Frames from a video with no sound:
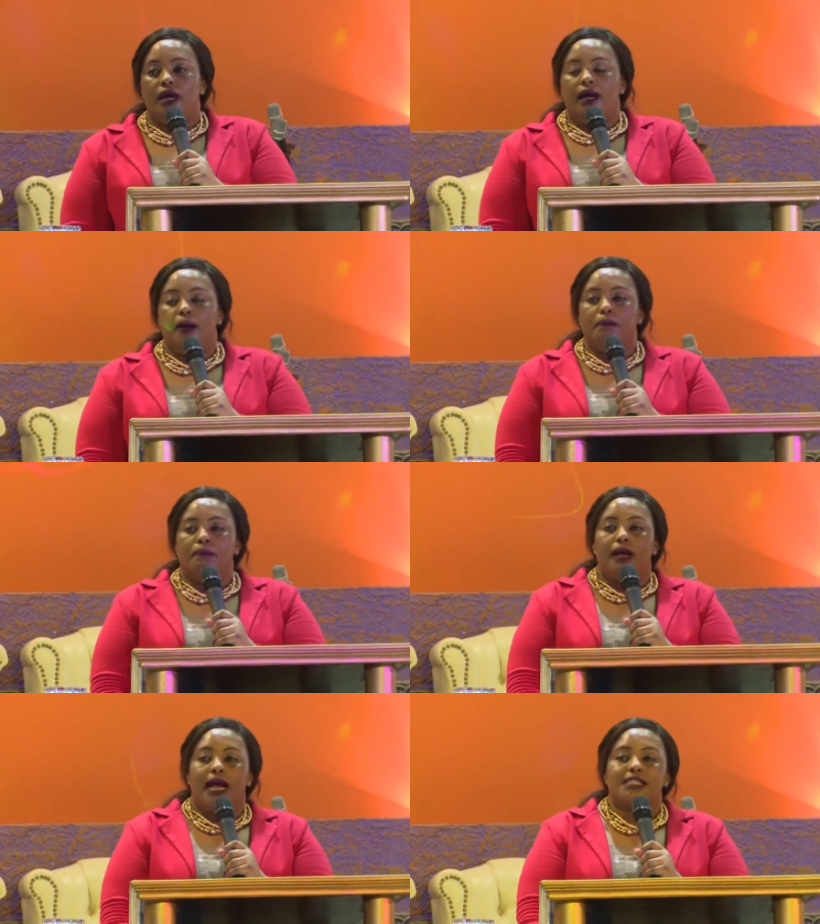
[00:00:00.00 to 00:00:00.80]

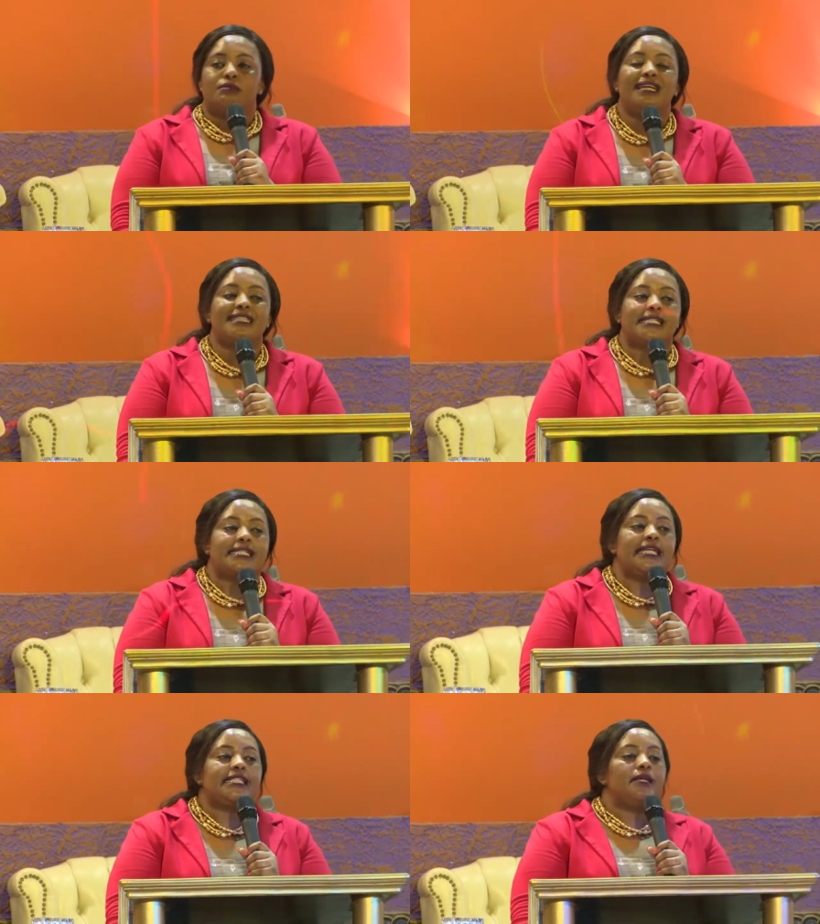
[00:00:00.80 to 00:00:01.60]
As much as
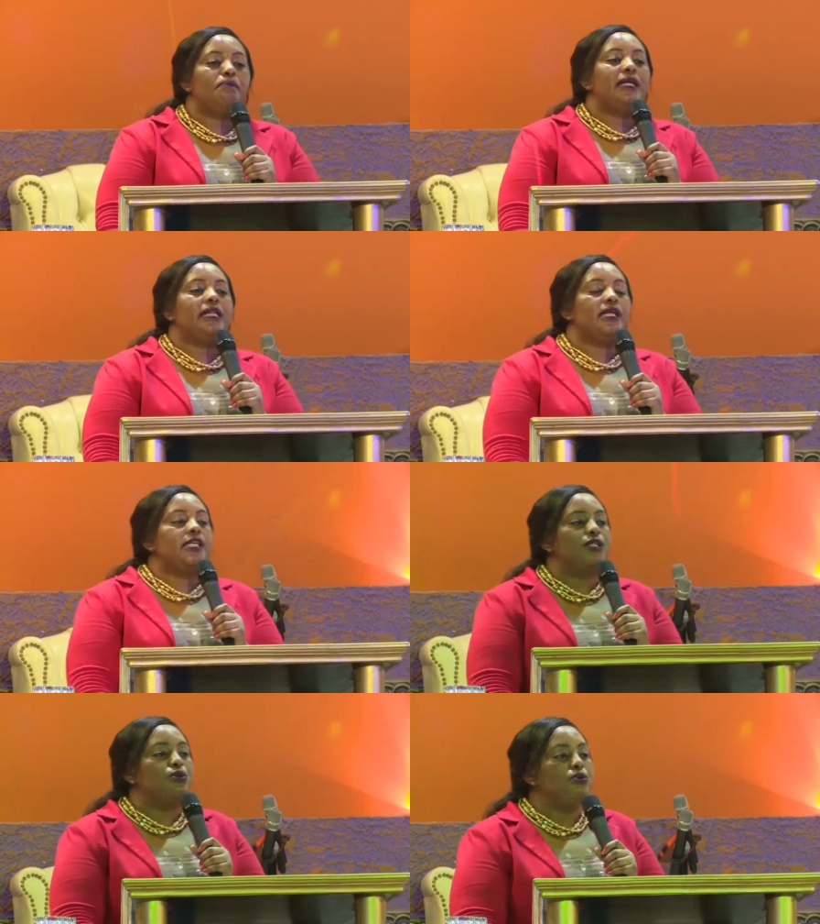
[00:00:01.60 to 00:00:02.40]
discipline
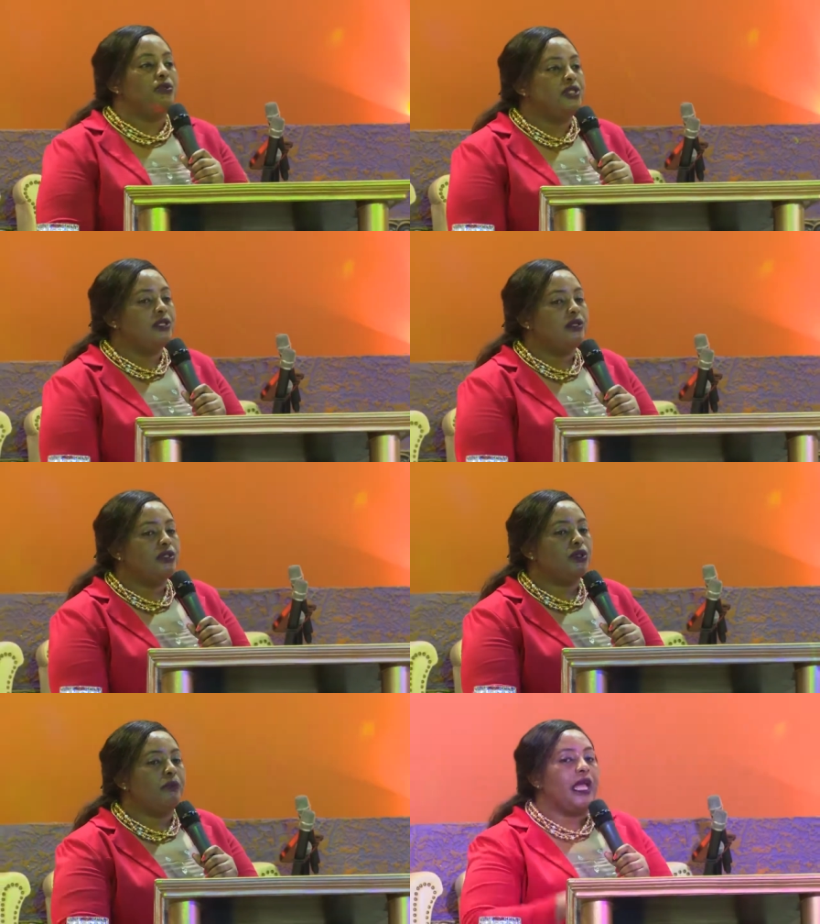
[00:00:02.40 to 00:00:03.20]
is good,
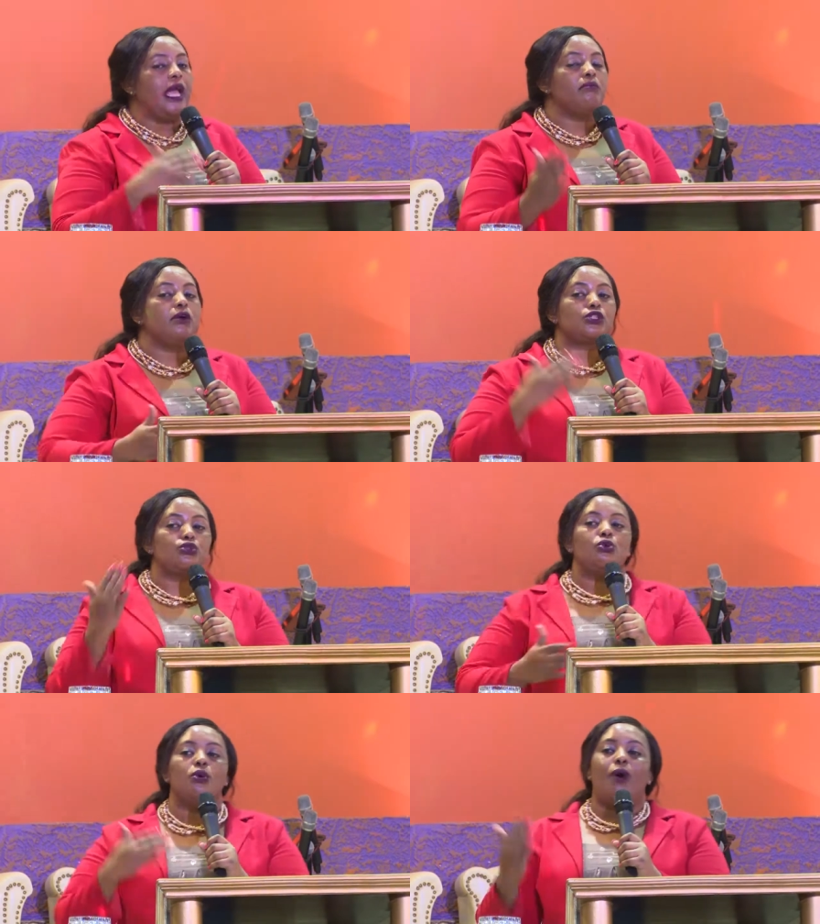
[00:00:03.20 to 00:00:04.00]
to be able to
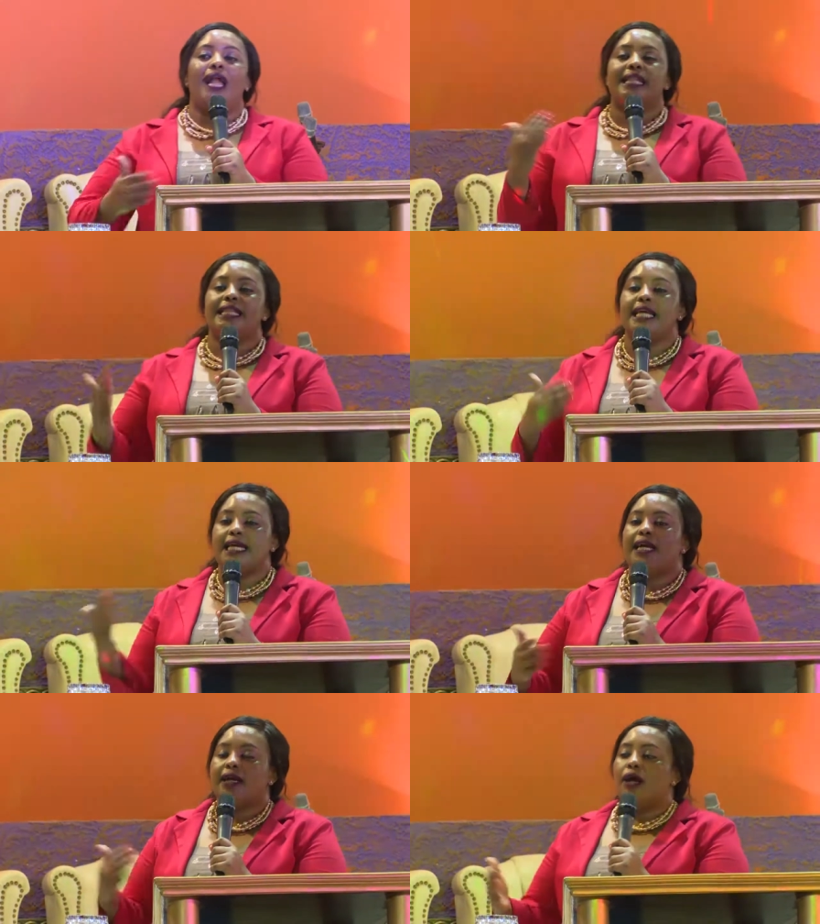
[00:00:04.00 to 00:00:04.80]
do one
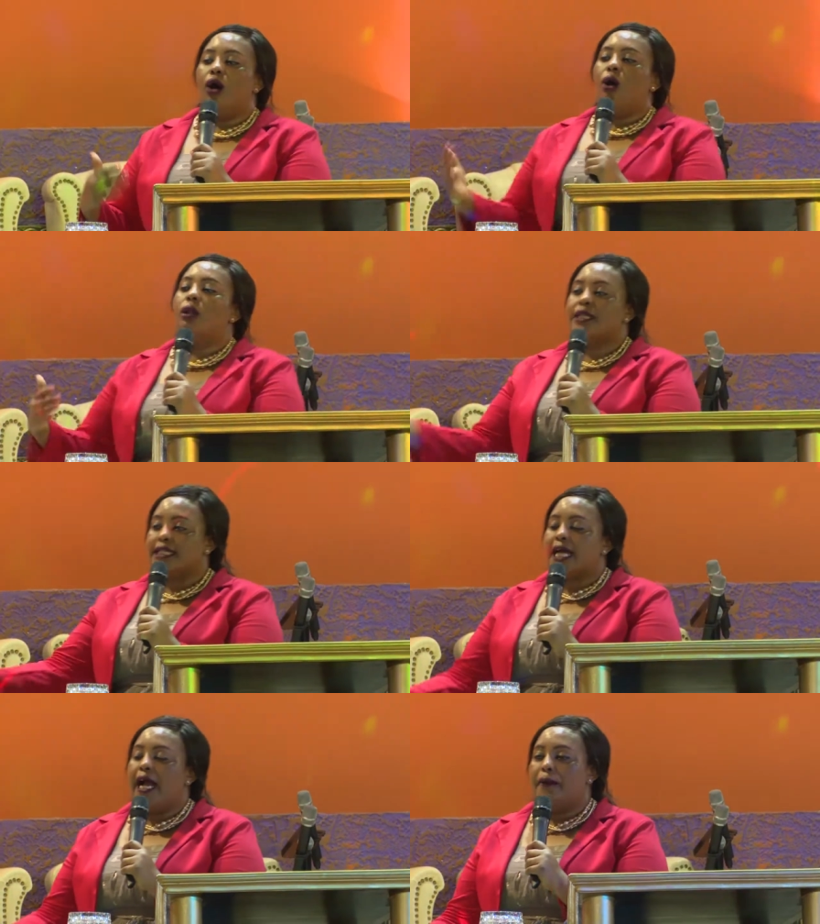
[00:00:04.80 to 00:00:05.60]
thing all the
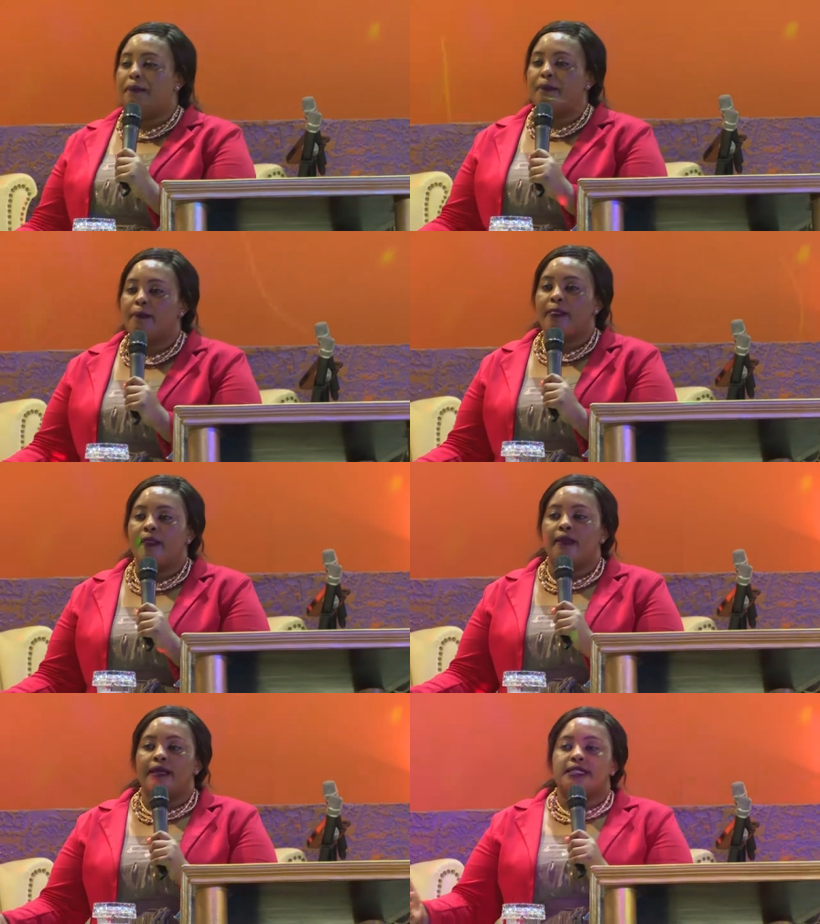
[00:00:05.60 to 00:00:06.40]
time.
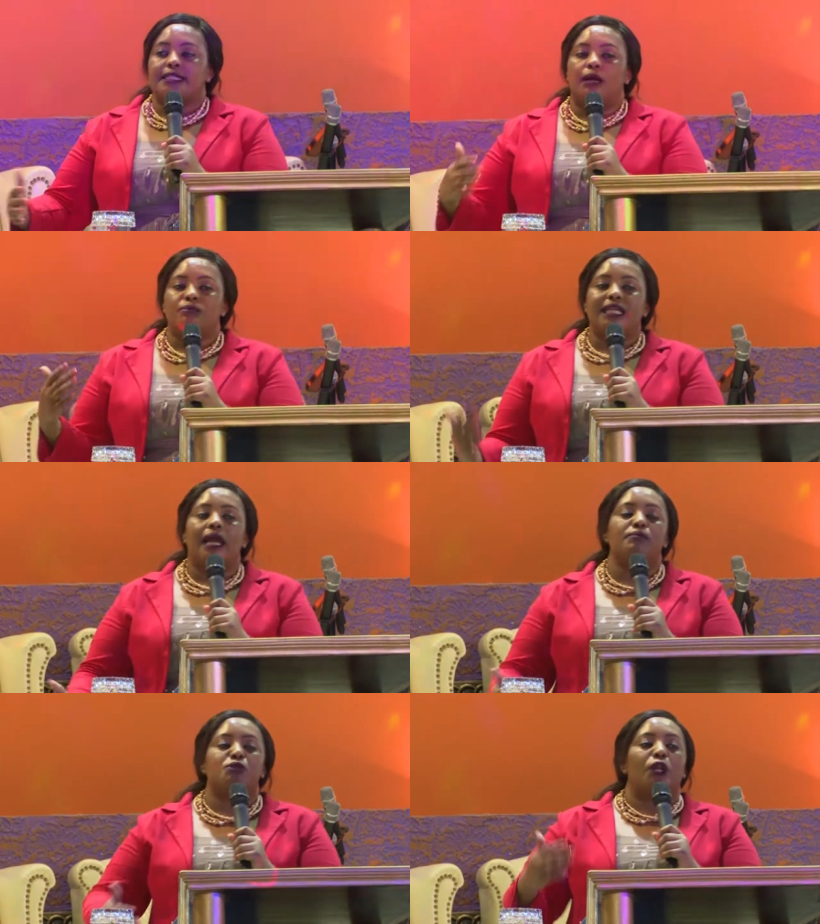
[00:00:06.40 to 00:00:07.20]

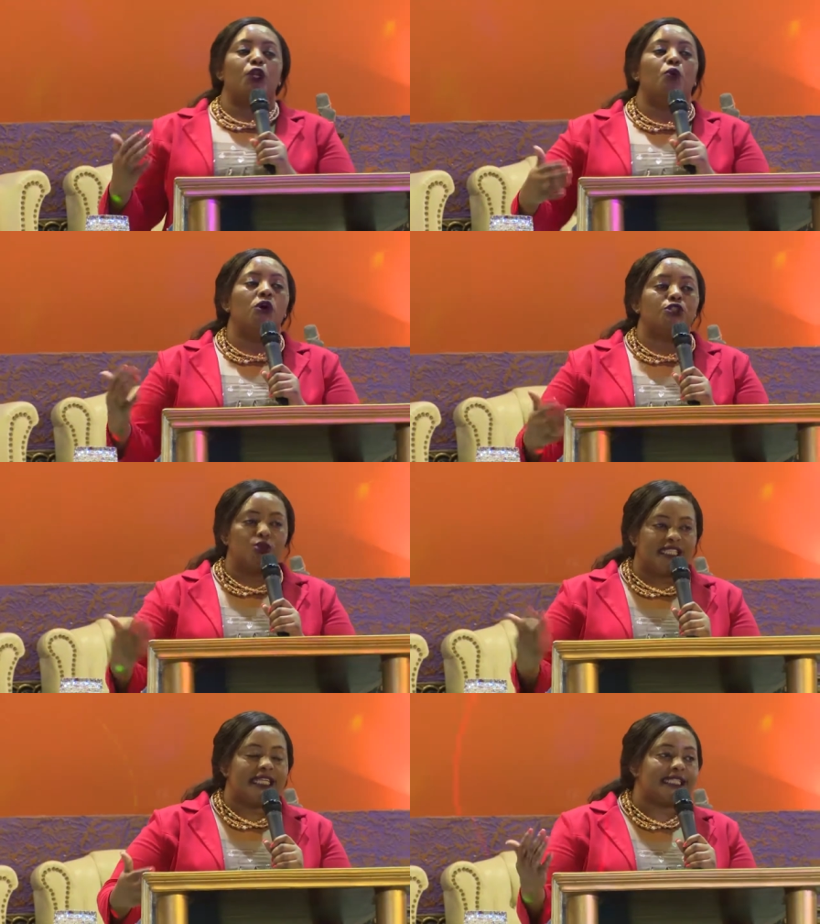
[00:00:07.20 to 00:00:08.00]
Sometimes when you want to
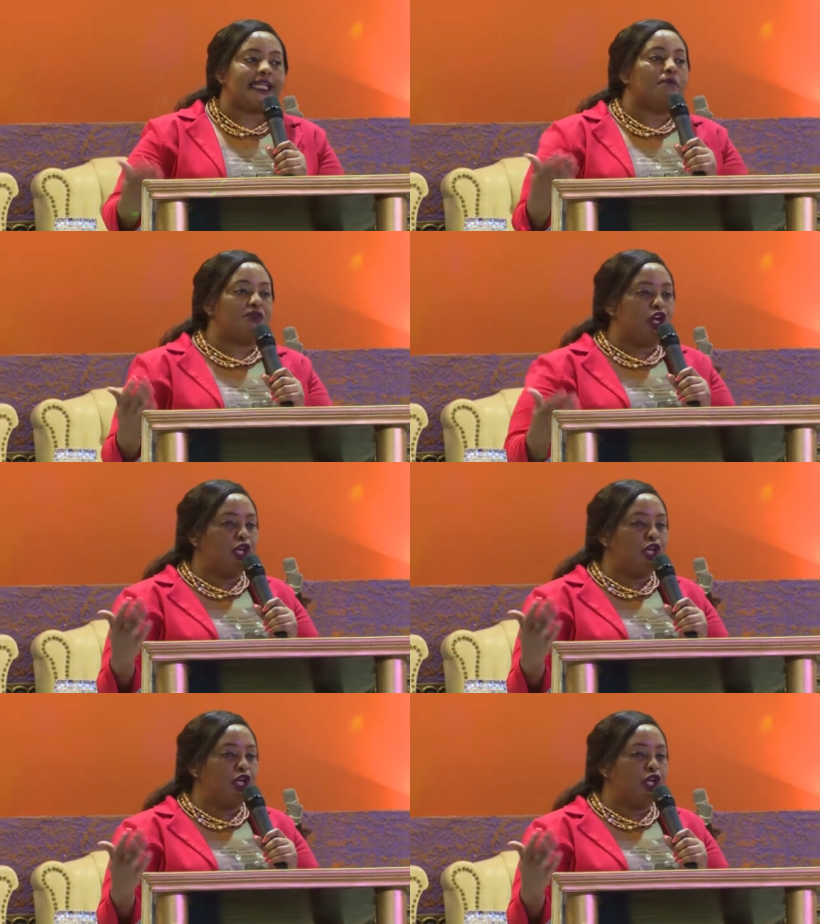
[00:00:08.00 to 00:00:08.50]
see something